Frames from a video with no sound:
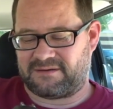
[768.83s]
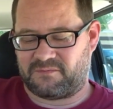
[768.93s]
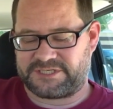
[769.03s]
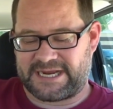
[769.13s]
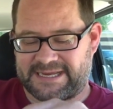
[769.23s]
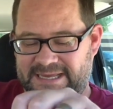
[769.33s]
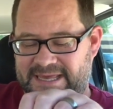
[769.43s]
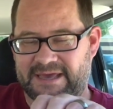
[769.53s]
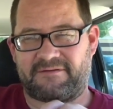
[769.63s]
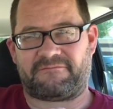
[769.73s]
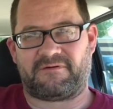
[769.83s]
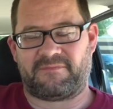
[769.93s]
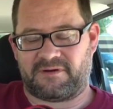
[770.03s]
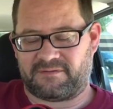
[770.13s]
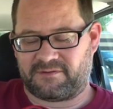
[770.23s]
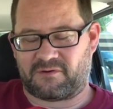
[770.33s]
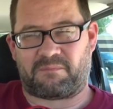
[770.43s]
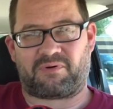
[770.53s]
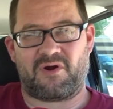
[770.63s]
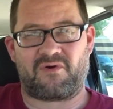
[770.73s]
which I can get from a little
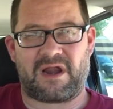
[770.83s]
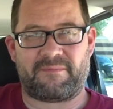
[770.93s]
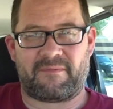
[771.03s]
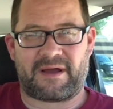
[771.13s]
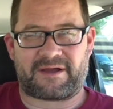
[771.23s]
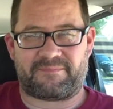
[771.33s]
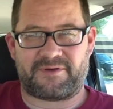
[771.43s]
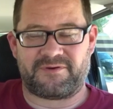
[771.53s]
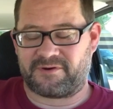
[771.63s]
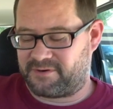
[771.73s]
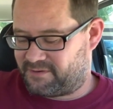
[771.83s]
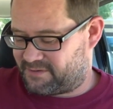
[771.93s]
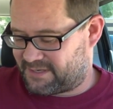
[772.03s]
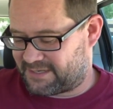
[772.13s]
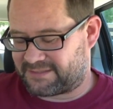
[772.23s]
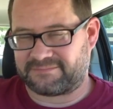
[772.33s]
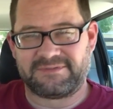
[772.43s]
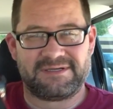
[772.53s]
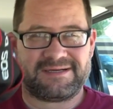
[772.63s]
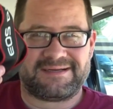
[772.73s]
program on my computer,
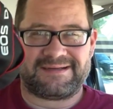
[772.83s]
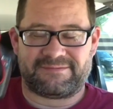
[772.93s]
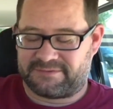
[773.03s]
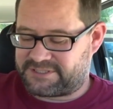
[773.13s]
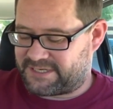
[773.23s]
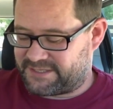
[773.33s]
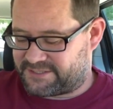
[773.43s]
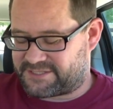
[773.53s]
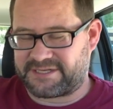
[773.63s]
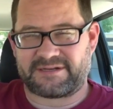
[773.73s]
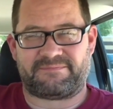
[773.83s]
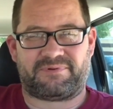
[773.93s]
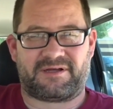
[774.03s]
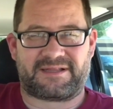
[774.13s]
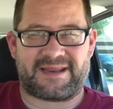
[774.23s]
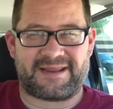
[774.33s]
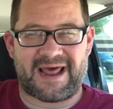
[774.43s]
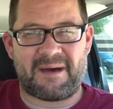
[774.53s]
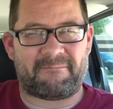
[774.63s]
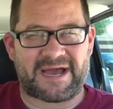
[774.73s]
which I just need to plug that in.
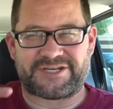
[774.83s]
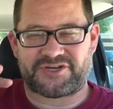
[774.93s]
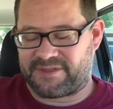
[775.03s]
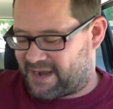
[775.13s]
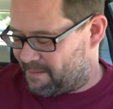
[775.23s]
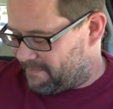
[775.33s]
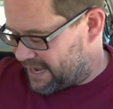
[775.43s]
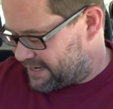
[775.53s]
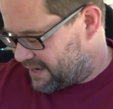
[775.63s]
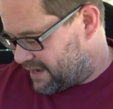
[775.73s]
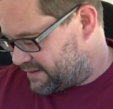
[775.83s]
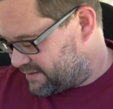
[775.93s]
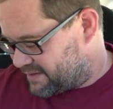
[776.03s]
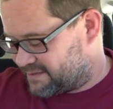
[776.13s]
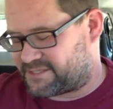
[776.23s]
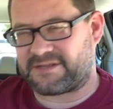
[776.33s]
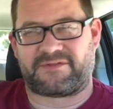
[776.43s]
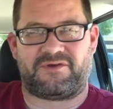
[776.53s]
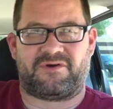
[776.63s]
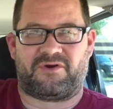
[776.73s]
I might show that, I might not.
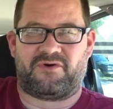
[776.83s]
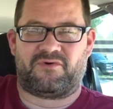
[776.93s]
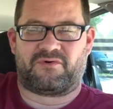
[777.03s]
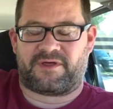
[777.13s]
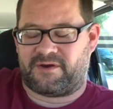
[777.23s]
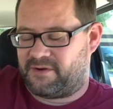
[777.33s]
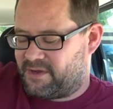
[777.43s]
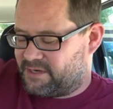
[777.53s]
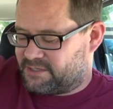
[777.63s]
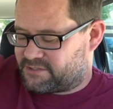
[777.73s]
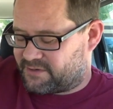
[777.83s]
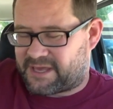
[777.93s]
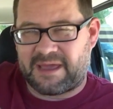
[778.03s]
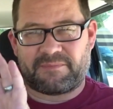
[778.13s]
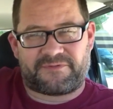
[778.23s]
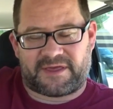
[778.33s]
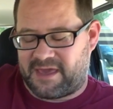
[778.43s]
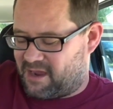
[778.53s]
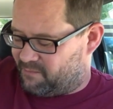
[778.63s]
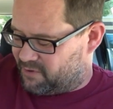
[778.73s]
Something you can Google though. So it came with the
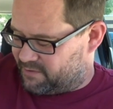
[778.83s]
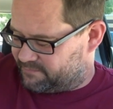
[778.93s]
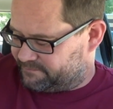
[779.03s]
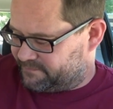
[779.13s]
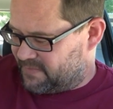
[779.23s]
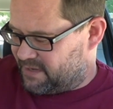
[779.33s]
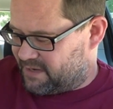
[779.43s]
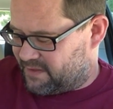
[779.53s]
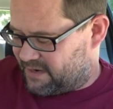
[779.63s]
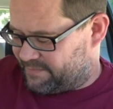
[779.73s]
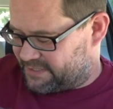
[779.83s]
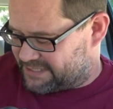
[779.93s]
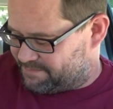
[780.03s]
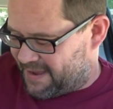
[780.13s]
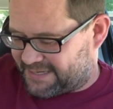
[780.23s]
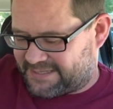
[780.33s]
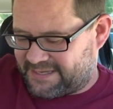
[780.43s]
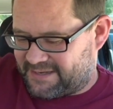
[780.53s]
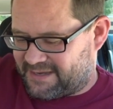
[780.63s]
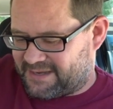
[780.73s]
camera, and then I'm
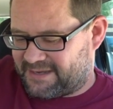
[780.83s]
expecting